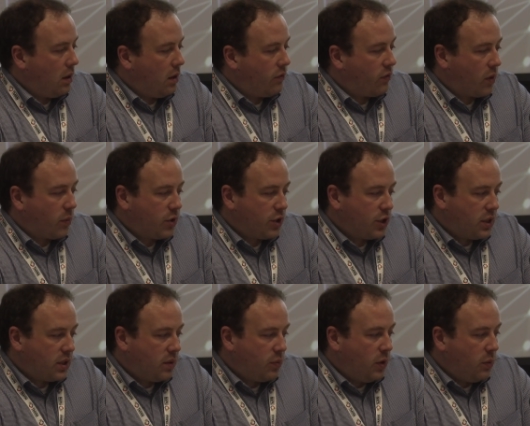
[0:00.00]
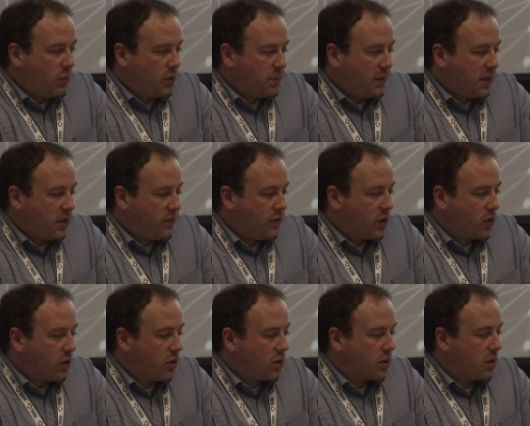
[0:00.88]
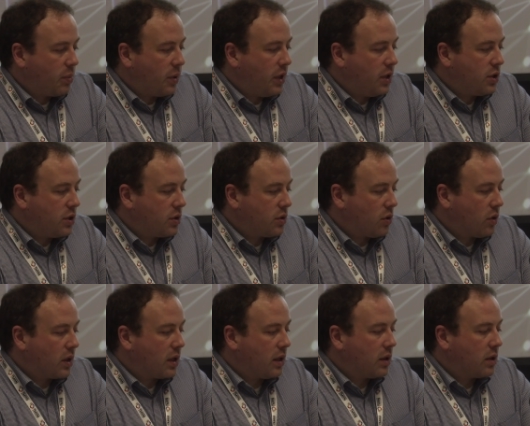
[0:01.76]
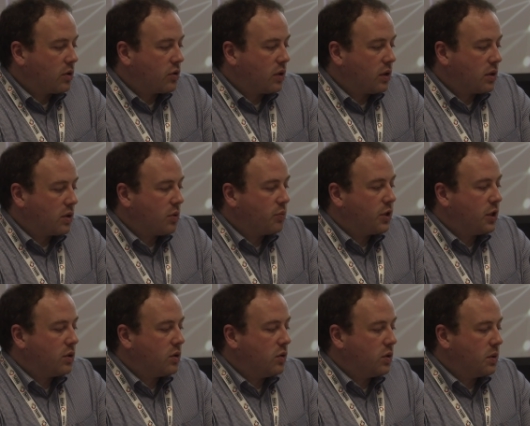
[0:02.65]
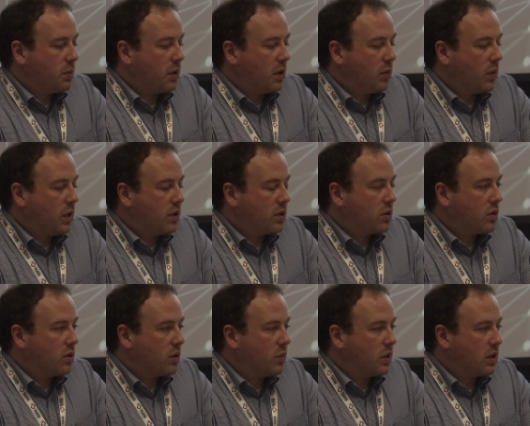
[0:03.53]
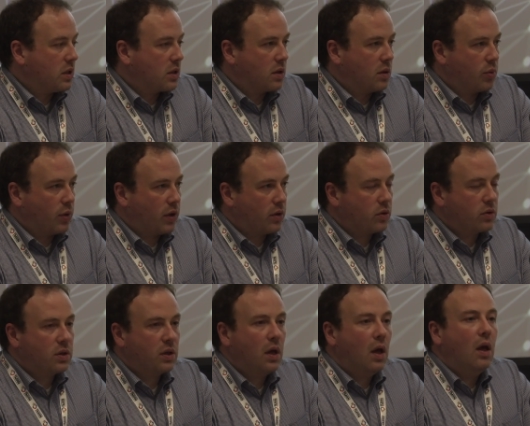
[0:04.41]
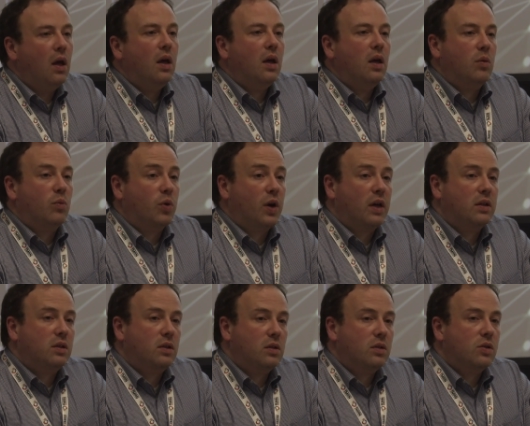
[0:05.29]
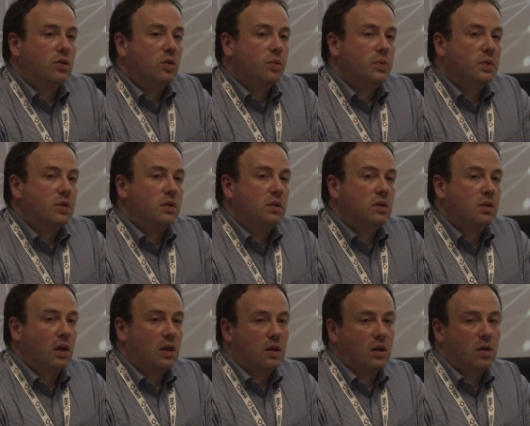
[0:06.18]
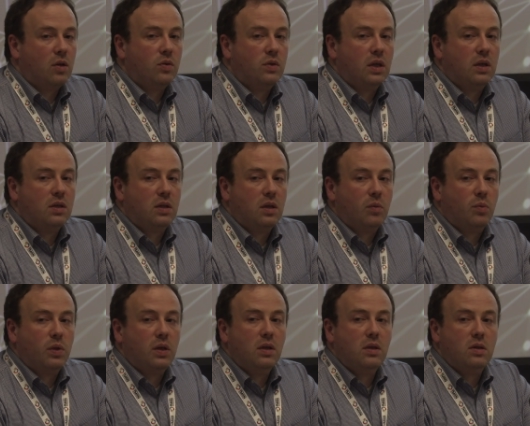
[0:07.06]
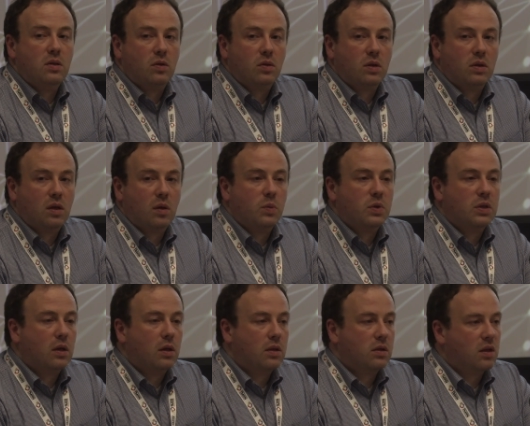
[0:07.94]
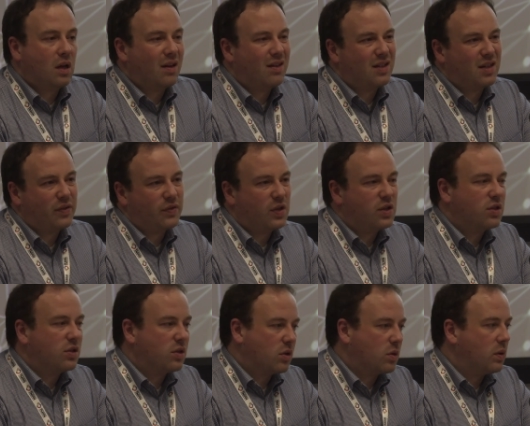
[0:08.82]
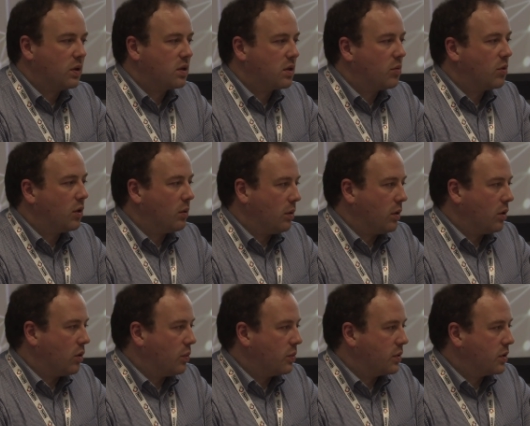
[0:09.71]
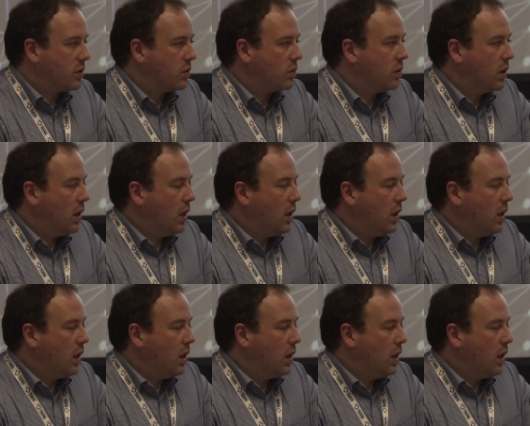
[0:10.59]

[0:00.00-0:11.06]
From a GCP perspective, it occurs in a patient or a clinical trial subject who's been administered a medicinal product. In practical terms, that includes ATMPs, so the stem cells, and the definitions are quite similar when it comes to